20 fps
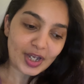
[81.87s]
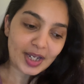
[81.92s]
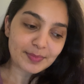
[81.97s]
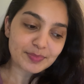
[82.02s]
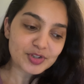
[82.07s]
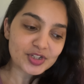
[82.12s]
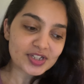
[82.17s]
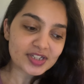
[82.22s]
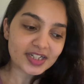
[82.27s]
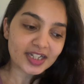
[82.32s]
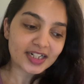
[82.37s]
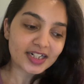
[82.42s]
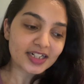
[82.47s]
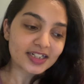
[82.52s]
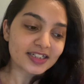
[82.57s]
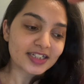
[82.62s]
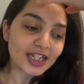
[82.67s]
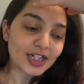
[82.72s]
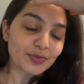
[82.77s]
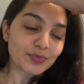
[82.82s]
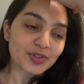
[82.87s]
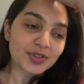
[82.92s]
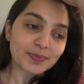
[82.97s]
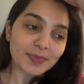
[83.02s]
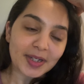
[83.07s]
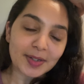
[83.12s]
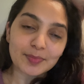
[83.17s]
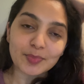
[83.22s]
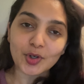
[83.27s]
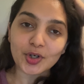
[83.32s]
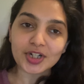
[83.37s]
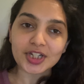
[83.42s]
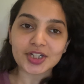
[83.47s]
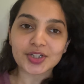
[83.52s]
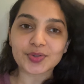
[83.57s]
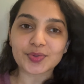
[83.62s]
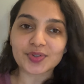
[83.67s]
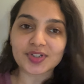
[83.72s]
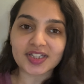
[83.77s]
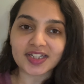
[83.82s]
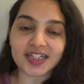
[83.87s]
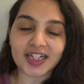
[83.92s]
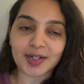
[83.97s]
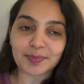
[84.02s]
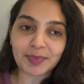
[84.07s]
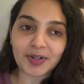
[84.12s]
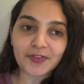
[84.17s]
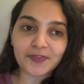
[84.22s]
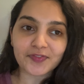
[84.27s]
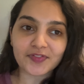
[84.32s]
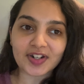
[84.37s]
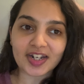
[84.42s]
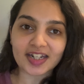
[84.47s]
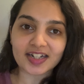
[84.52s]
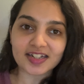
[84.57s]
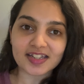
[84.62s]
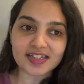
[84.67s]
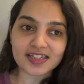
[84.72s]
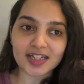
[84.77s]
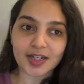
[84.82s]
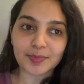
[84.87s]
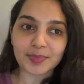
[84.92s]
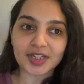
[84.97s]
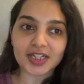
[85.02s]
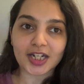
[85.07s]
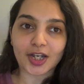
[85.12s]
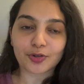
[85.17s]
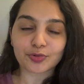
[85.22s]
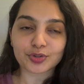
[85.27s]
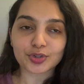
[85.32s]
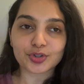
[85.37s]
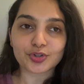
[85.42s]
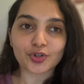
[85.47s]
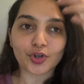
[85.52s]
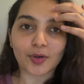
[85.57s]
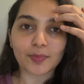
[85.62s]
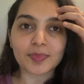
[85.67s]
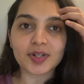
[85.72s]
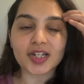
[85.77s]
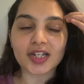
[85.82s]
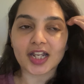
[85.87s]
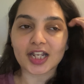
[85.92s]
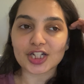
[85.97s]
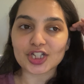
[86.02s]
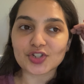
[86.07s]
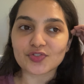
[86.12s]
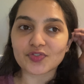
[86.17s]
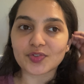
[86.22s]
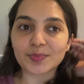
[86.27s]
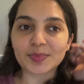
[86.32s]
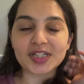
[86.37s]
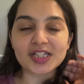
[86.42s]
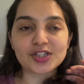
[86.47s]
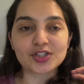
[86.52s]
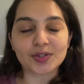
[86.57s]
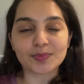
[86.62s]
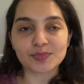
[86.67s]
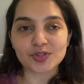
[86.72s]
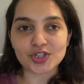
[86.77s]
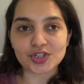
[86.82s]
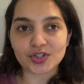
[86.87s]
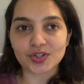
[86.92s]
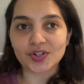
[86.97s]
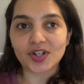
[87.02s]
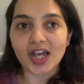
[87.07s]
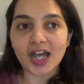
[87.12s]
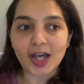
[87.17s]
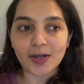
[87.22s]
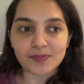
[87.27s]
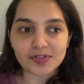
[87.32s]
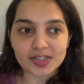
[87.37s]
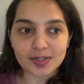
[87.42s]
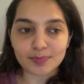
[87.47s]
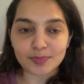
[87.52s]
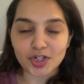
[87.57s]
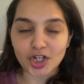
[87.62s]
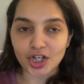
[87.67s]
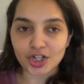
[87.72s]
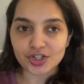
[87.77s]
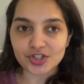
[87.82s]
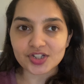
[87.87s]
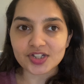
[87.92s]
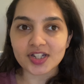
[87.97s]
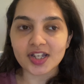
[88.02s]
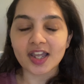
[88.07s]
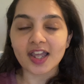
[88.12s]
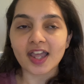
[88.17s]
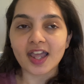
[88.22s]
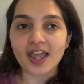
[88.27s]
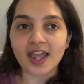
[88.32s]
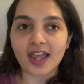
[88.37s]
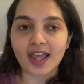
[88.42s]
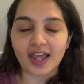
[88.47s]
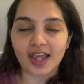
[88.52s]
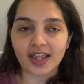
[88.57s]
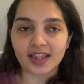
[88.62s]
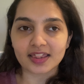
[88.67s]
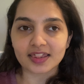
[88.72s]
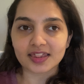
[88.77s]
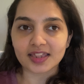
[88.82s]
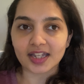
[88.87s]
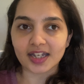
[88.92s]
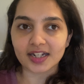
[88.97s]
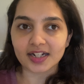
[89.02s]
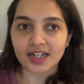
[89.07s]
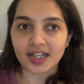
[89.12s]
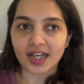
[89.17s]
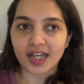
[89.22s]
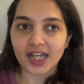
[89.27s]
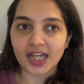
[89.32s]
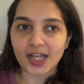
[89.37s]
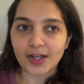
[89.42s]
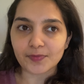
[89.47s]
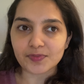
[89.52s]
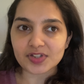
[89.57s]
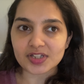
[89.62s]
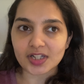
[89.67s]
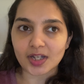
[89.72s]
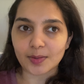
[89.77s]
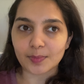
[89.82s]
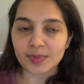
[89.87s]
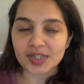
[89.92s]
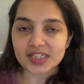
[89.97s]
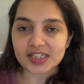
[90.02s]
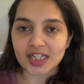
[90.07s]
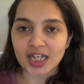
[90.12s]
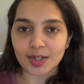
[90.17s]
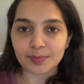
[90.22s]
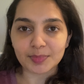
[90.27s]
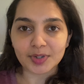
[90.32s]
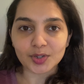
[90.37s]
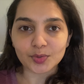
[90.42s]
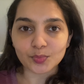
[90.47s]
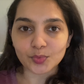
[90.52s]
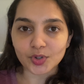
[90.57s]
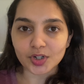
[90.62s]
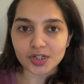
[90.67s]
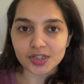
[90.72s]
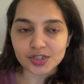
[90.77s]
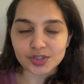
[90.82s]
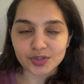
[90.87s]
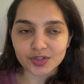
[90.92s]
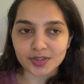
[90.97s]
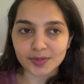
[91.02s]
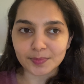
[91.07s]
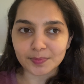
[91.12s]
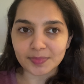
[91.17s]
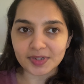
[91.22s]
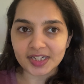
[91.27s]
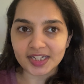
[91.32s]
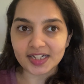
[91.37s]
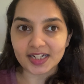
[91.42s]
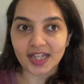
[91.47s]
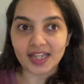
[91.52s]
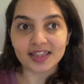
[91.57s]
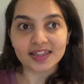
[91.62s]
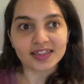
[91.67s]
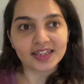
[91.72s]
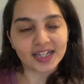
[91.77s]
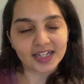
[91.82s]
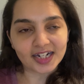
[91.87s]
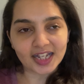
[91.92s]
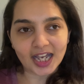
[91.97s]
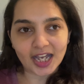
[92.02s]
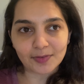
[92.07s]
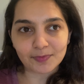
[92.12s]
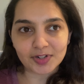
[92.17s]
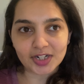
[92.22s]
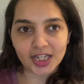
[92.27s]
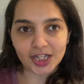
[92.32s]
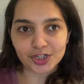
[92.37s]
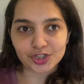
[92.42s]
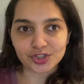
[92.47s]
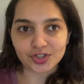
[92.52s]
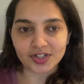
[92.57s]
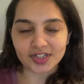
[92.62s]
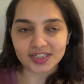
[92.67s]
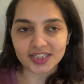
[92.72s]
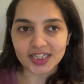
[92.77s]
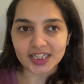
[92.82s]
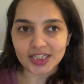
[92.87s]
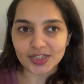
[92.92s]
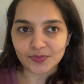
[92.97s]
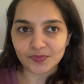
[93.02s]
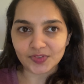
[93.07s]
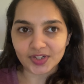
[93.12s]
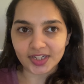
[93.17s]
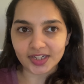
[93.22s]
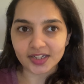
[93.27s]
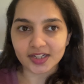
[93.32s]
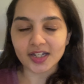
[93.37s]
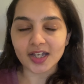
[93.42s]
I'm just kind of done with my morning routine and my friend is coming now to drop lunch for me. So I'm just going to have some lunch and then I have some assignment works to complete and then I have a lecture in the evening.